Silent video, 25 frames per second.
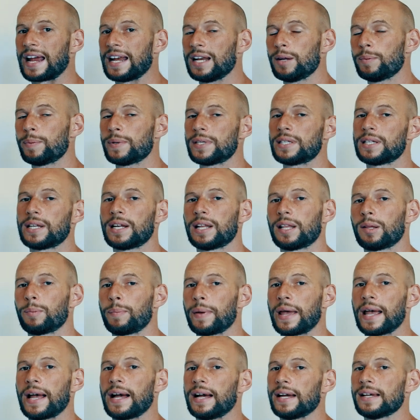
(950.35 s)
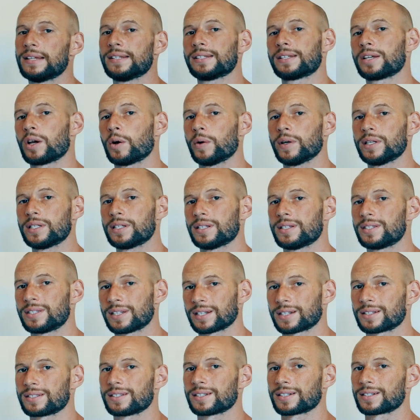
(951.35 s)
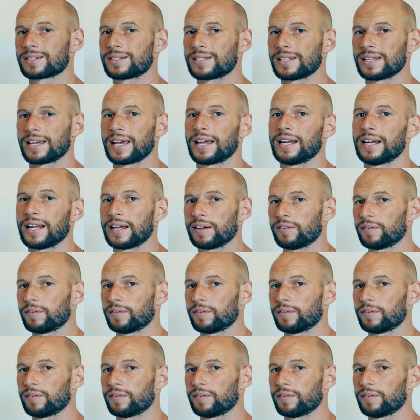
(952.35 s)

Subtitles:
80% of the power is going to 660 and